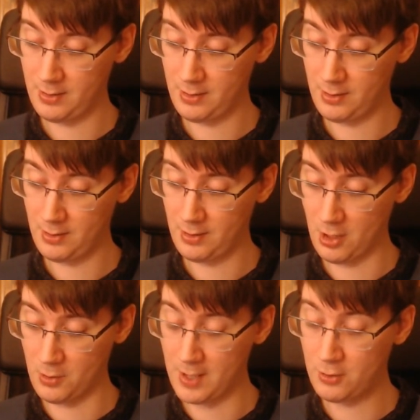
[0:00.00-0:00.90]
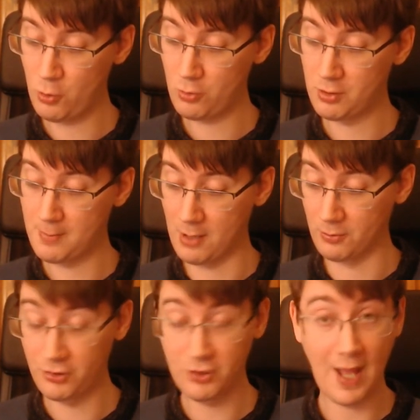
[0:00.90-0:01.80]
you know, it talks about
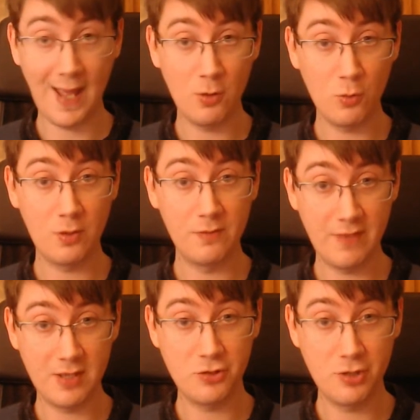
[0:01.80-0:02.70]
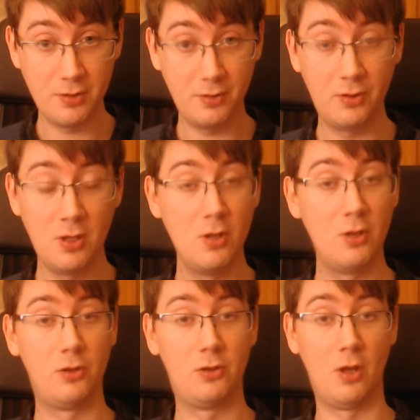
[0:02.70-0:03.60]
scale conventions,
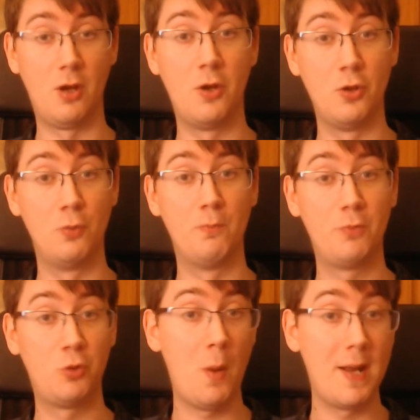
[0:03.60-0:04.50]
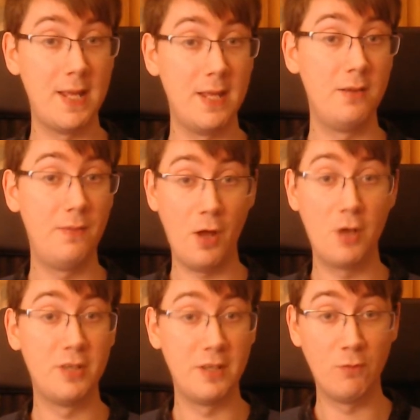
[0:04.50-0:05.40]
so 20, 30,
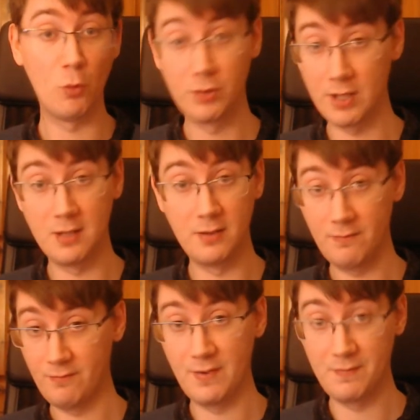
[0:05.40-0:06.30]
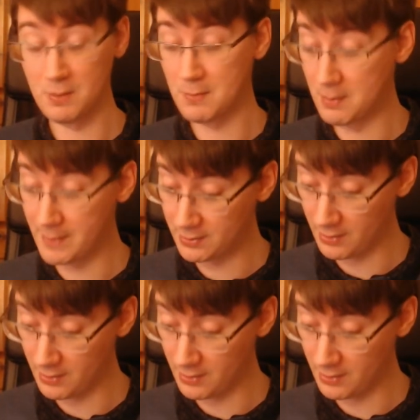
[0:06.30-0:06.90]
40, 50 millimeter.